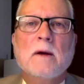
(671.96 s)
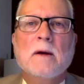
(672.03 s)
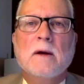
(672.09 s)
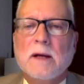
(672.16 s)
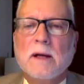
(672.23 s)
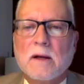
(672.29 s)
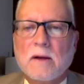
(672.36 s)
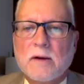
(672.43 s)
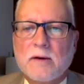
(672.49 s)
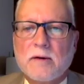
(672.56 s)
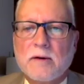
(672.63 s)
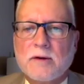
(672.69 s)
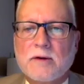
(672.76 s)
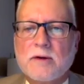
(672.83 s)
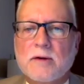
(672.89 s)
In
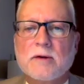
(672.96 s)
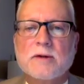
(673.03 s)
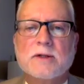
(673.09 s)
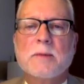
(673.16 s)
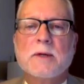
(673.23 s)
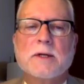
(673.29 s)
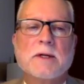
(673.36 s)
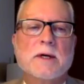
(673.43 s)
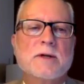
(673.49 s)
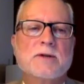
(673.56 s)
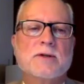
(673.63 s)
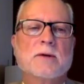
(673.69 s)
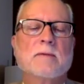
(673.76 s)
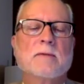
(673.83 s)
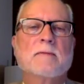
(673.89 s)
literature's
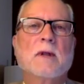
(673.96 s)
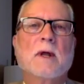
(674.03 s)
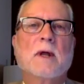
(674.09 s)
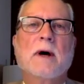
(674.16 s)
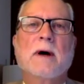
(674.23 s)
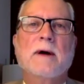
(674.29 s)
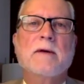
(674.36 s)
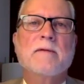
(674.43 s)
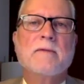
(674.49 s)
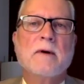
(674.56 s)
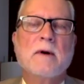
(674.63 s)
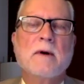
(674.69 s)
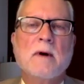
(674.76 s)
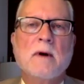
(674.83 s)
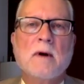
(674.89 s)
imitation of life,
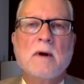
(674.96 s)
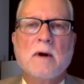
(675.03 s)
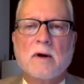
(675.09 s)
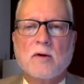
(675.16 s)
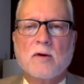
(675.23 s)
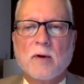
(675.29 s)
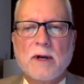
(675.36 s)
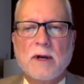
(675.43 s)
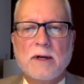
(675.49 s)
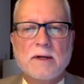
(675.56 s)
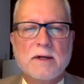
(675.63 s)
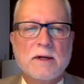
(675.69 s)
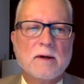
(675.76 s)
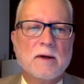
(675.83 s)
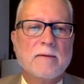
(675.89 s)
a great
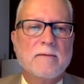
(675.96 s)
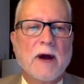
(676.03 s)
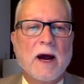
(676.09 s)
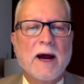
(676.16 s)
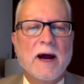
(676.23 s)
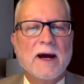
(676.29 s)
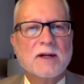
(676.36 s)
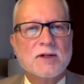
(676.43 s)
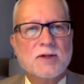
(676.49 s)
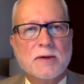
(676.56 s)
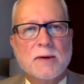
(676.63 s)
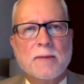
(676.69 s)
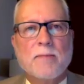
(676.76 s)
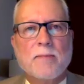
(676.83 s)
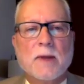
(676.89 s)
deal of
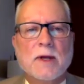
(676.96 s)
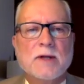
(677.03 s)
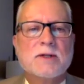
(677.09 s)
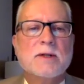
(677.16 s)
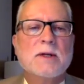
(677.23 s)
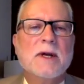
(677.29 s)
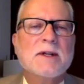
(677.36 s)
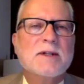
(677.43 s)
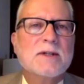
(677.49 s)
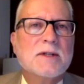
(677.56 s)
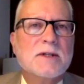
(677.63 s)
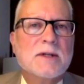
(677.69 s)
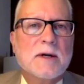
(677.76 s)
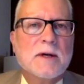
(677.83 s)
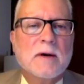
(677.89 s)
action is
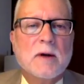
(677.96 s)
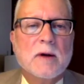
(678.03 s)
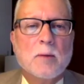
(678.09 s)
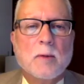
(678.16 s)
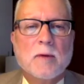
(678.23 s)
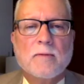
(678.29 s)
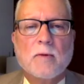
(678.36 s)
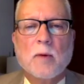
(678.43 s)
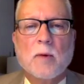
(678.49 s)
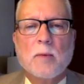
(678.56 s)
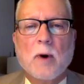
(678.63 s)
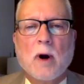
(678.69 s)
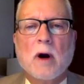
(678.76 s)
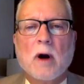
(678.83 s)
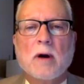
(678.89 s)
necessary before
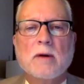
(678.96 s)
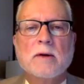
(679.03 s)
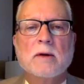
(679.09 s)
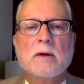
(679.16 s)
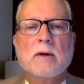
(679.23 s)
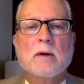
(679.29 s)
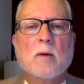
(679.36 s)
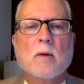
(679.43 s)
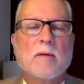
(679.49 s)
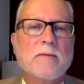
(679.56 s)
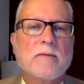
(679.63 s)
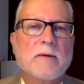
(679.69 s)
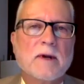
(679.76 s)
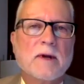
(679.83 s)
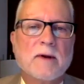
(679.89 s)
pardon or
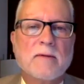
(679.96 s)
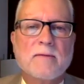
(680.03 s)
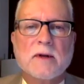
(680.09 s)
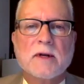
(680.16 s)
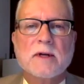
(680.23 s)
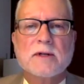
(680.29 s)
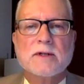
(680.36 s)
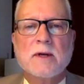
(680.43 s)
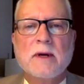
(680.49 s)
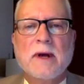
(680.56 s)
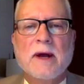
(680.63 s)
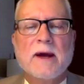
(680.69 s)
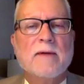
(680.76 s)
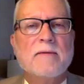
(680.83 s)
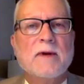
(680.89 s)
forgiveness
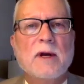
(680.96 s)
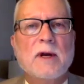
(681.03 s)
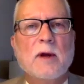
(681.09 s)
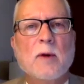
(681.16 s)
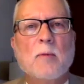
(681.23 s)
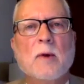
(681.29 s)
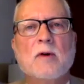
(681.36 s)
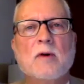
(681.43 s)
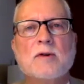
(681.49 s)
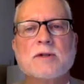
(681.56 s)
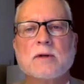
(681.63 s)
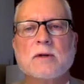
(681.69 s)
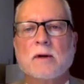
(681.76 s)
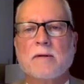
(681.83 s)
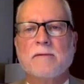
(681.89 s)
have any
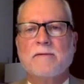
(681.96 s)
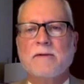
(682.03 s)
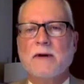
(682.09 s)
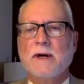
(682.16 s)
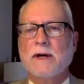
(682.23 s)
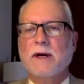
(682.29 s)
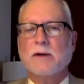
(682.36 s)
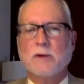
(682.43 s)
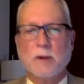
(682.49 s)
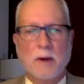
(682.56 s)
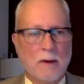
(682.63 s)
emotional effect.